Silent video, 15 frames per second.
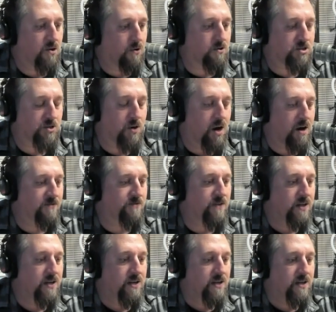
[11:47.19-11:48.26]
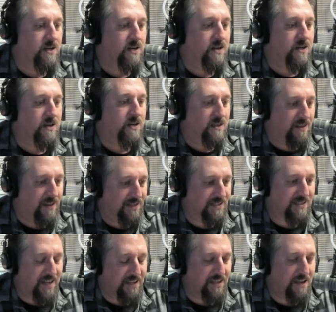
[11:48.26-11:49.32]
setting the culture of
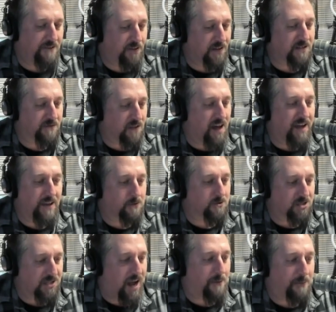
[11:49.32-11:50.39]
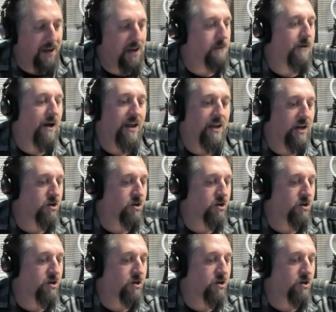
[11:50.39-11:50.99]
this is a defensive line that will stop anybody.